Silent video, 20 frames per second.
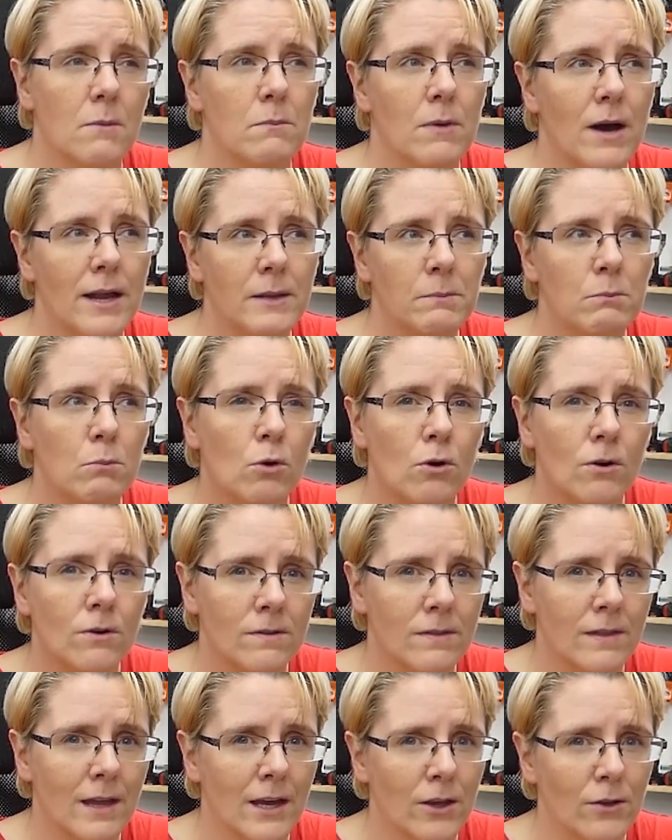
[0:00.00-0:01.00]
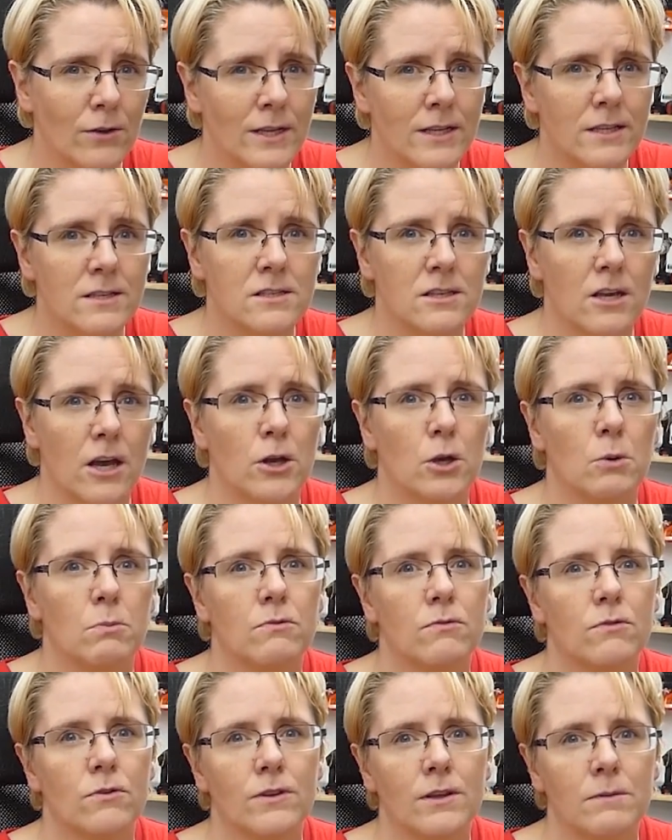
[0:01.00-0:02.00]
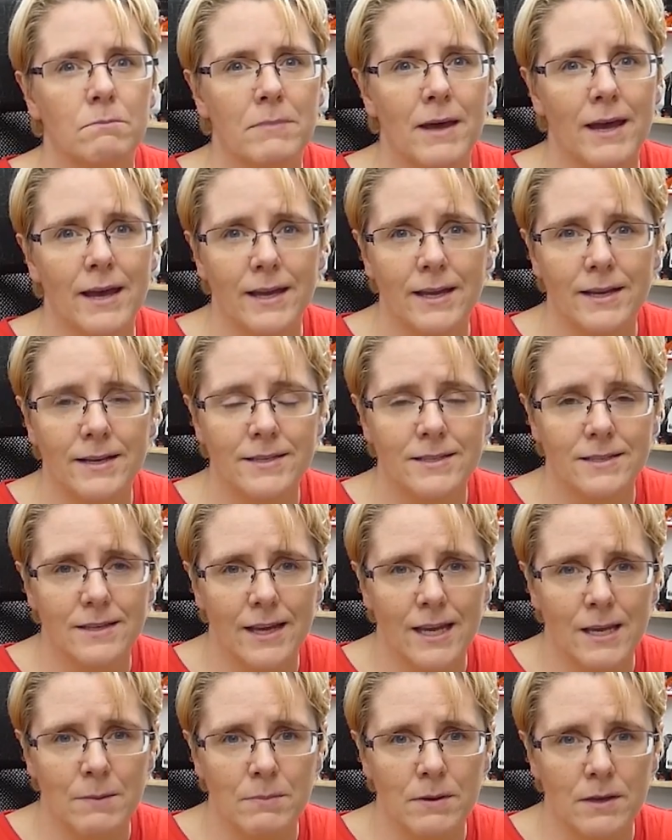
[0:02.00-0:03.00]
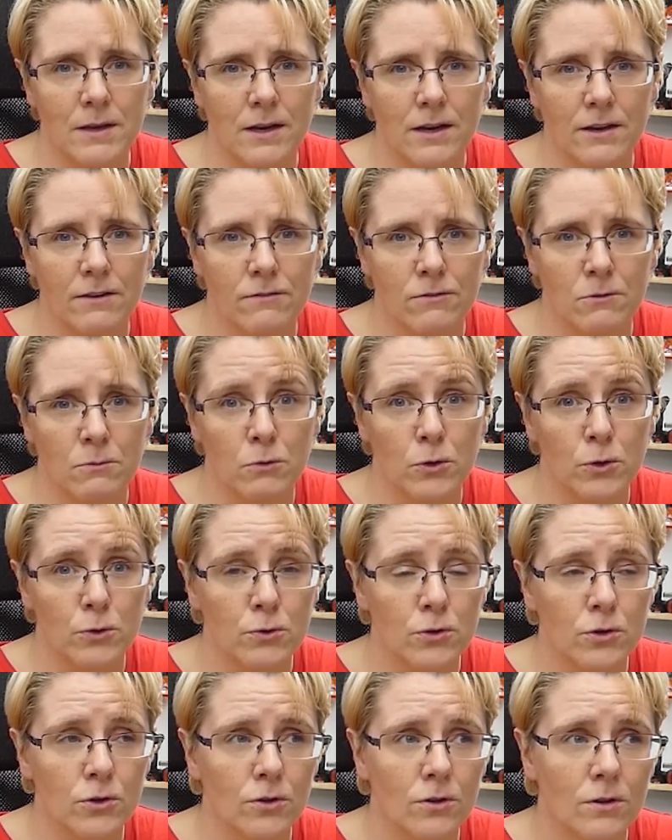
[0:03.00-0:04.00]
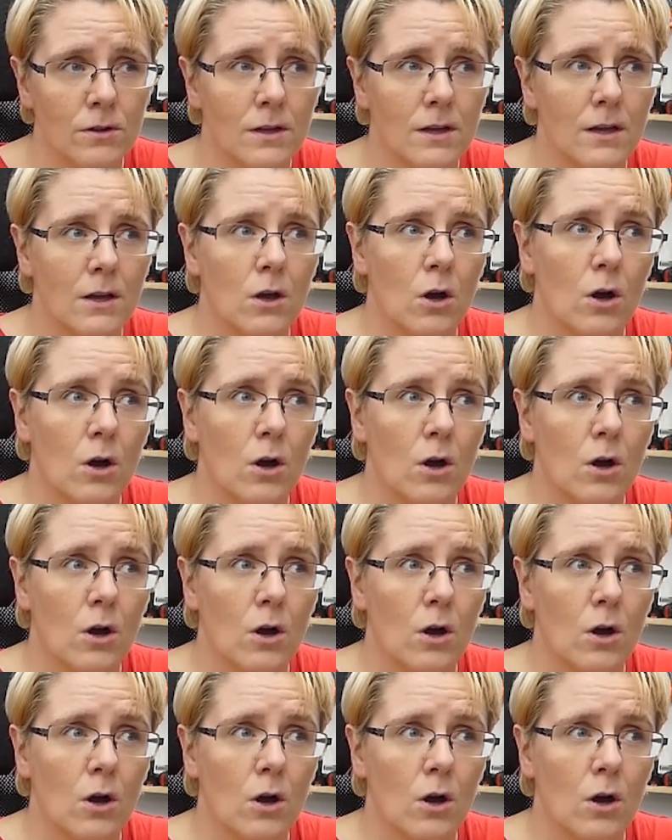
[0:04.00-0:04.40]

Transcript: But any more than that, you need to sign up for the paid API from Google,